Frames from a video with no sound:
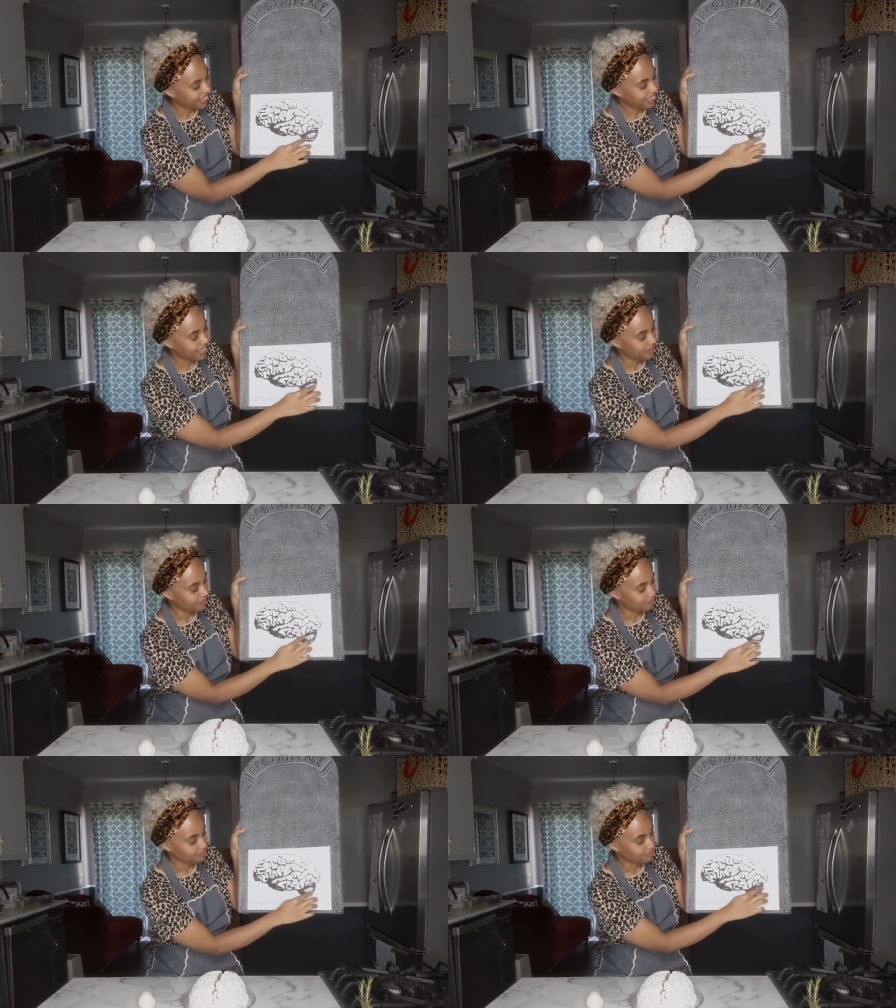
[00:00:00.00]

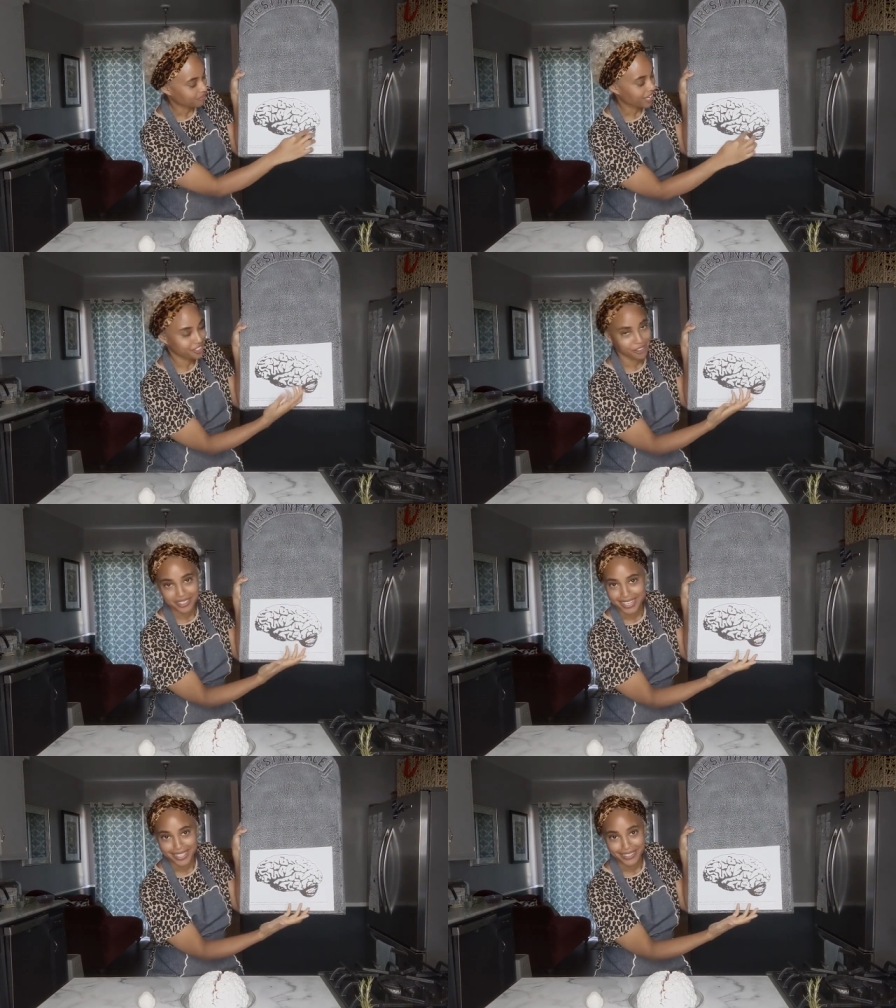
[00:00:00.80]
Um, I don't know
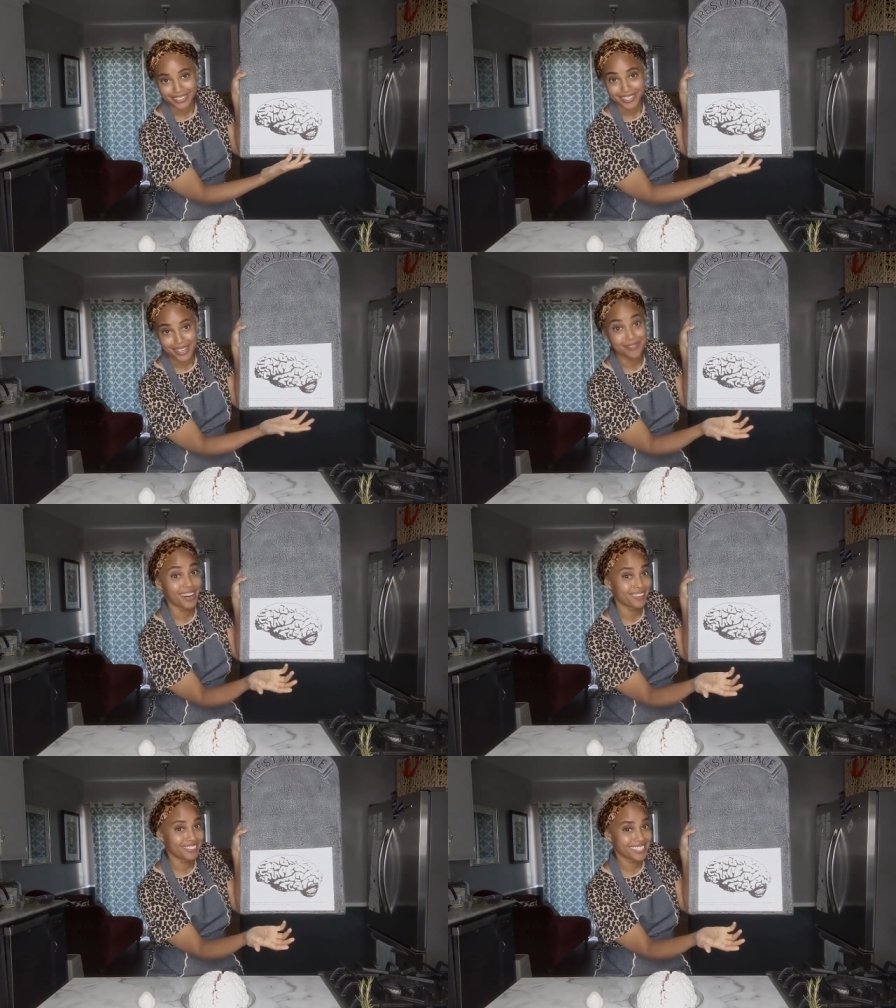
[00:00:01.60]
the technical term,
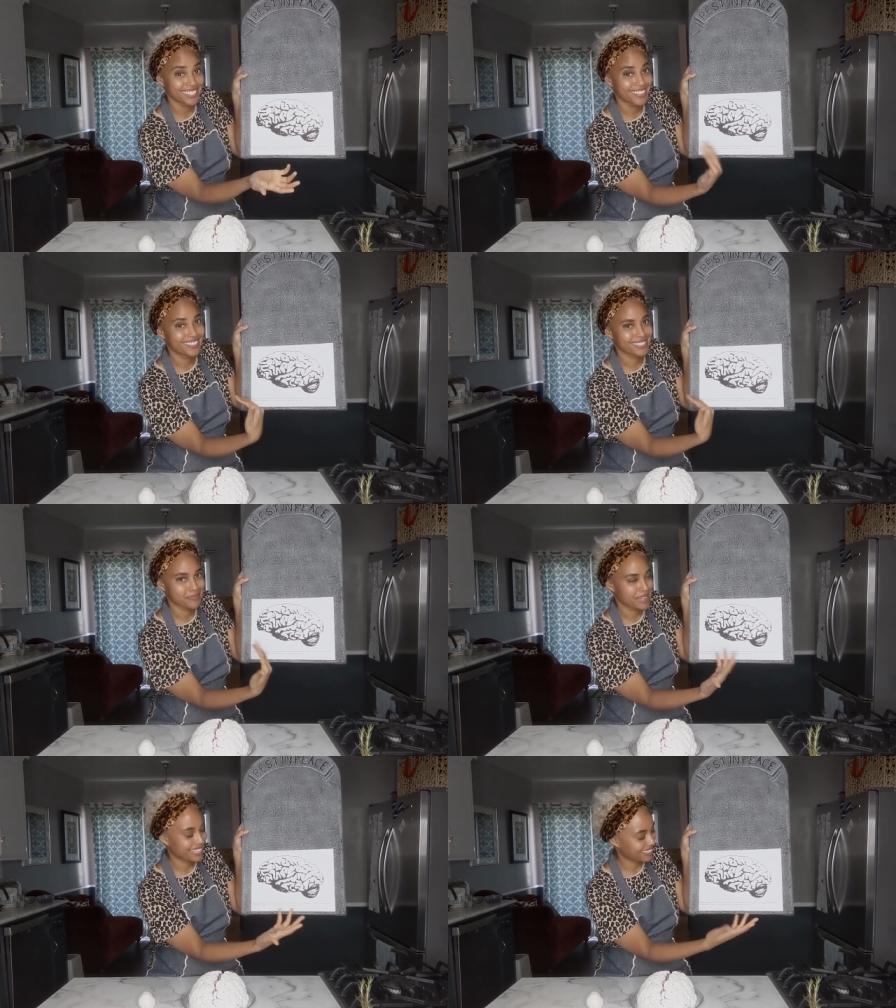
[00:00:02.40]
obviously, because
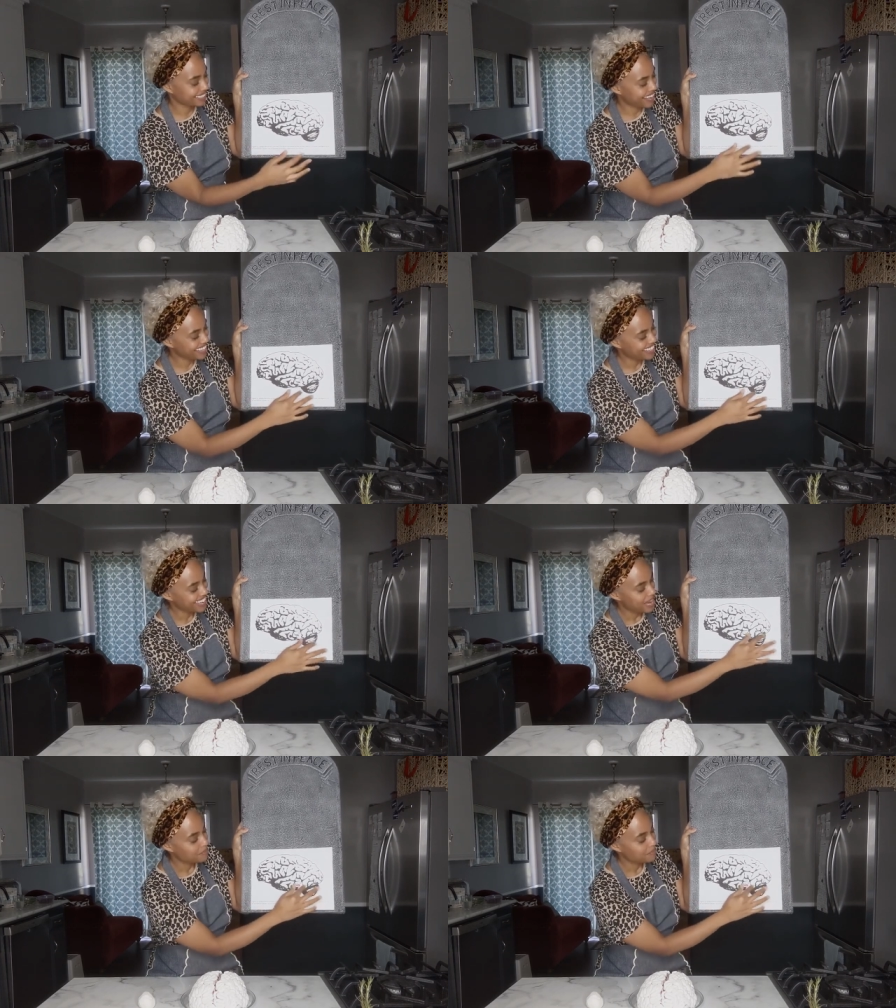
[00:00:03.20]
I'm making a cake,